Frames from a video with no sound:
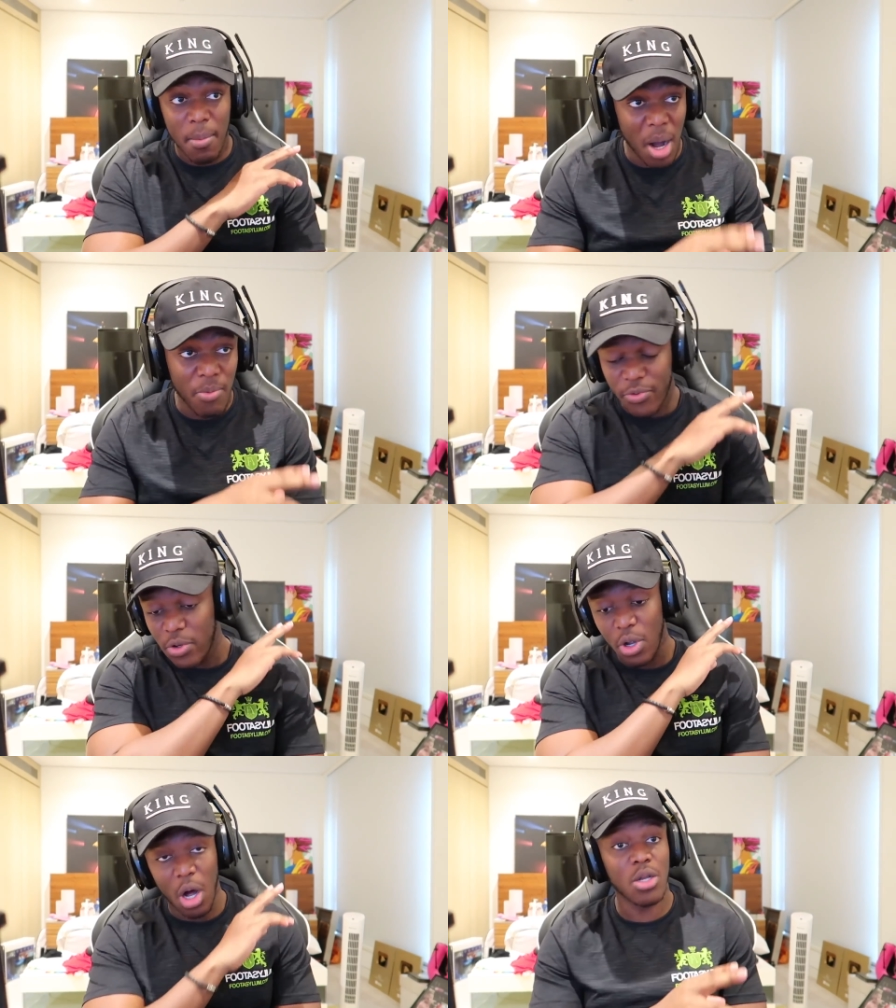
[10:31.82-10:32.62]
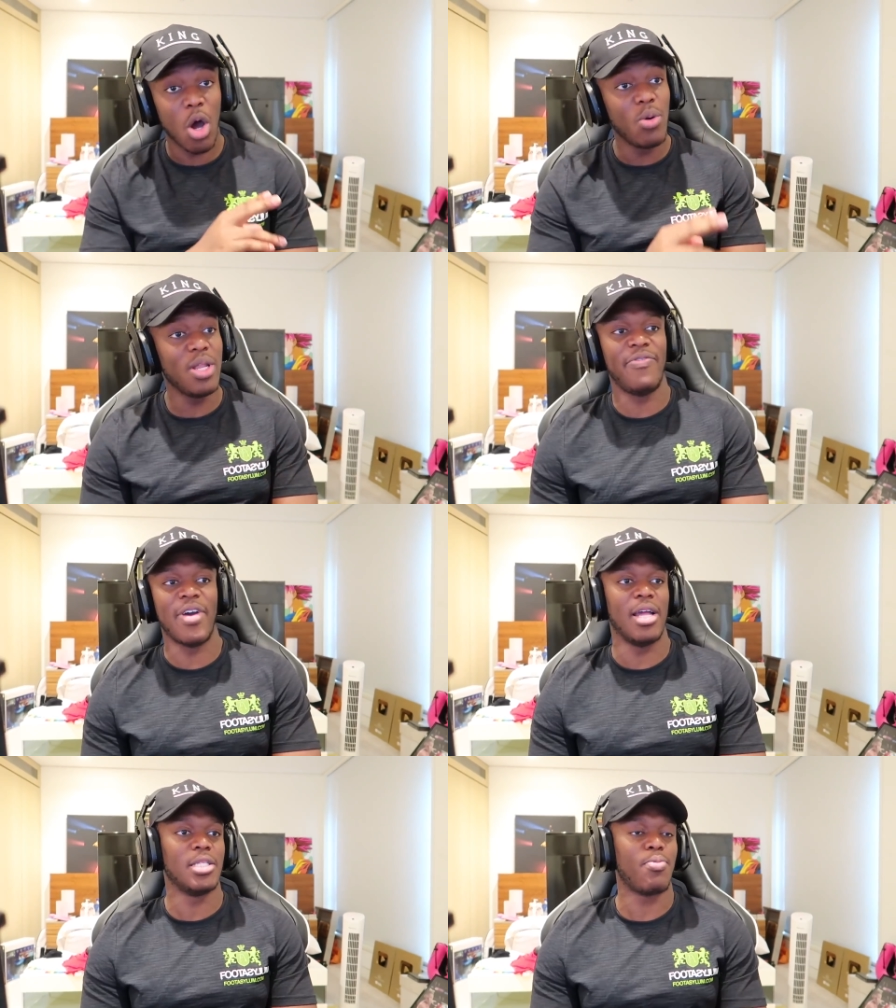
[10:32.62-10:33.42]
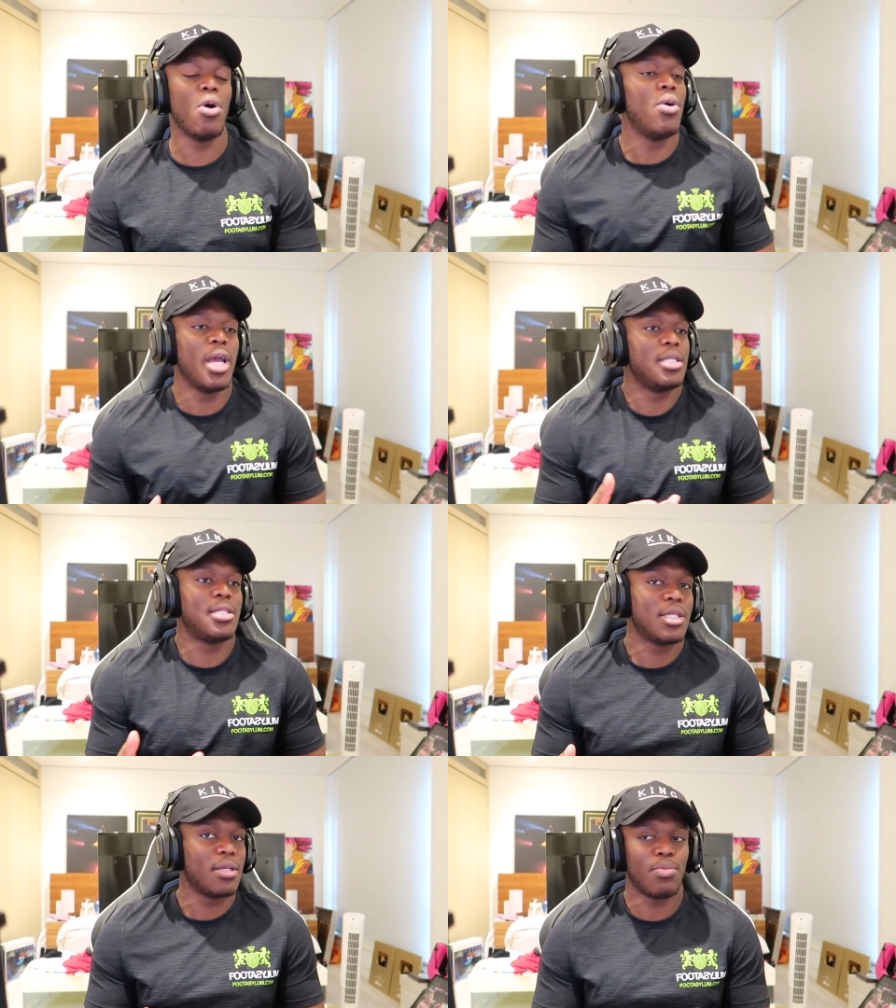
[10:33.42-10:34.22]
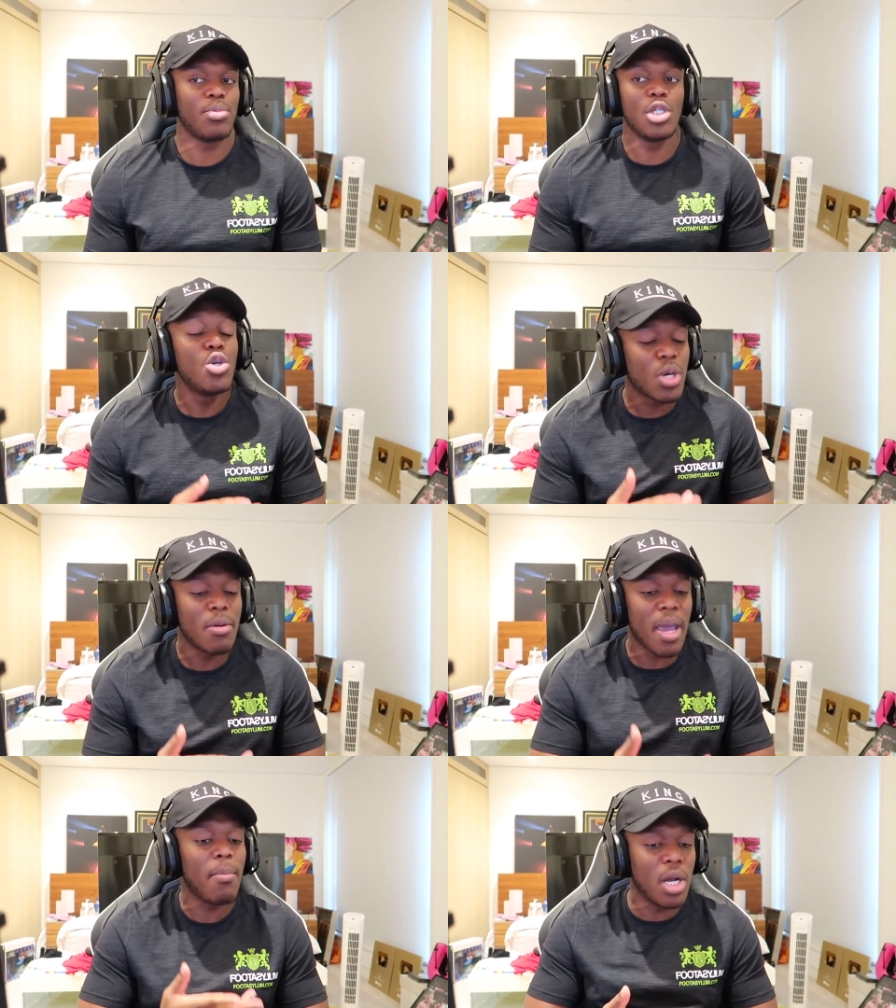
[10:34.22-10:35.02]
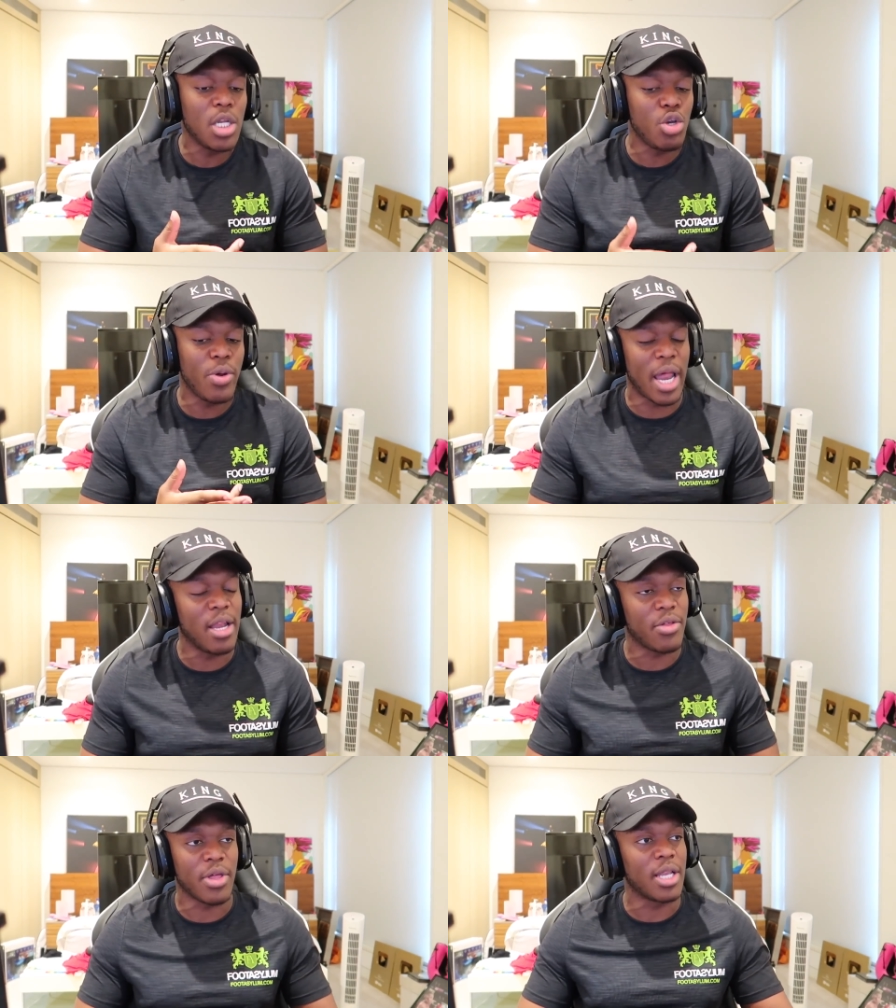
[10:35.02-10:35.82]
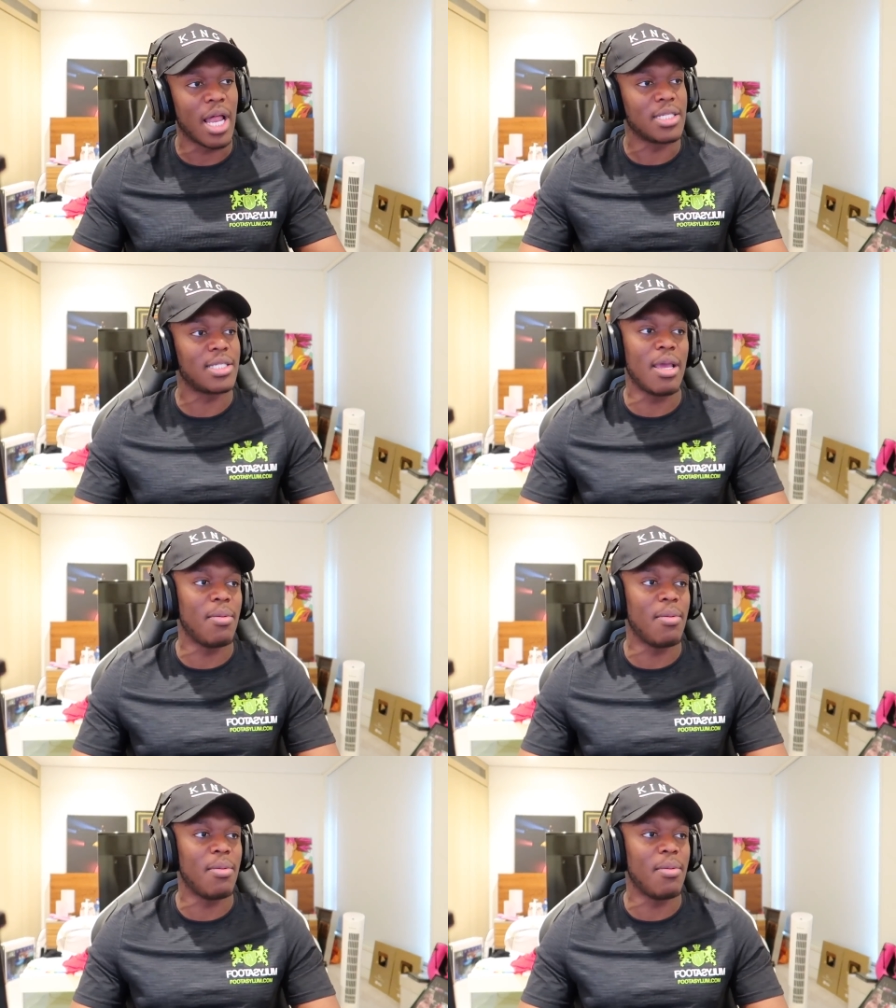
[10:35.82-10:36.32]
in a month on OnlyFans. Bro, it's... You can make money doing anything. That's